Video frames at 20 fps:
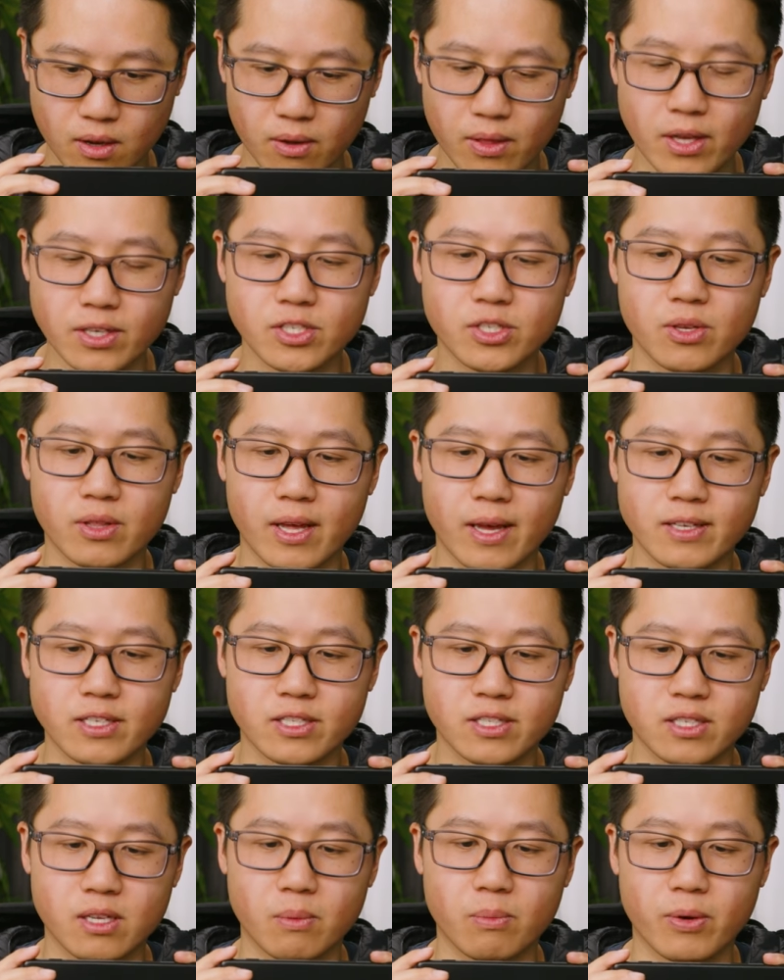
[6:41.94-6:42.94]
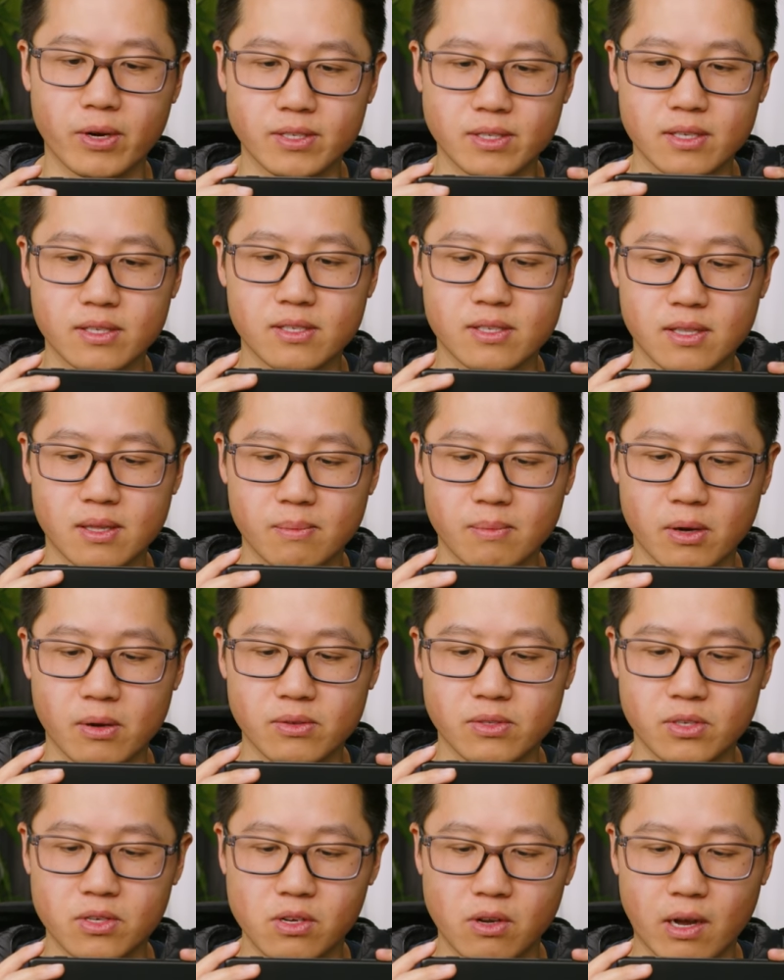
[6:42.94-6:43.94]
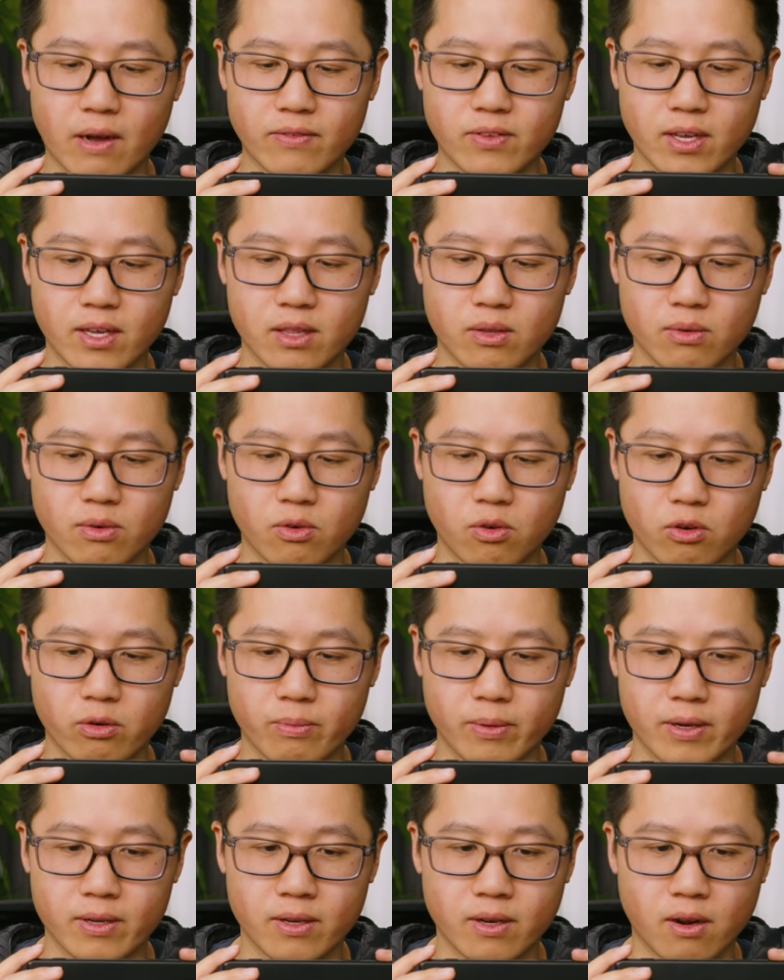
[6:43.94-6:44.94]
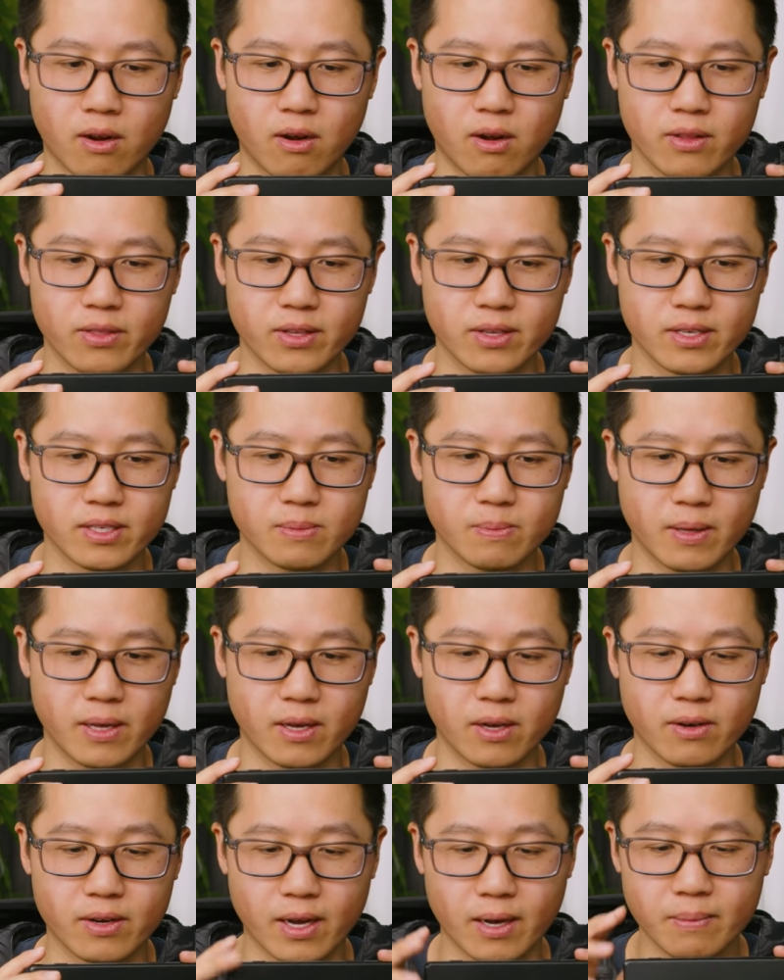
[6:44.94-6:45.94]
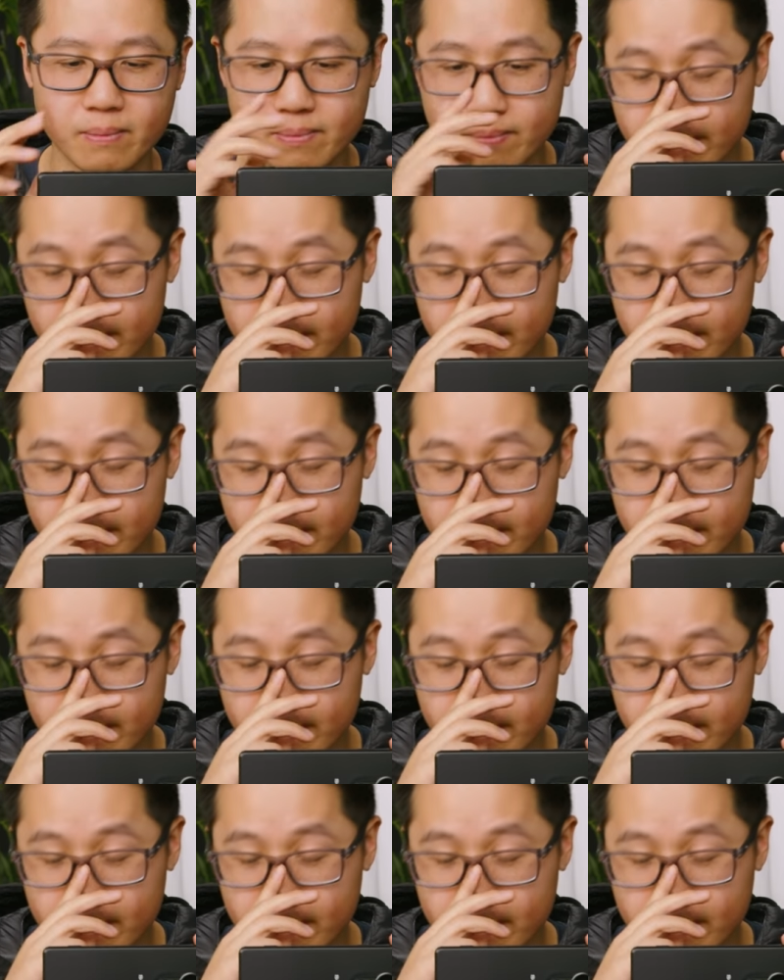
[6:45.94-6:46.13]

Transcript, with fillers: Oh, that, so that still brings us to the mode. So you have to hit the record button on the display. Okay.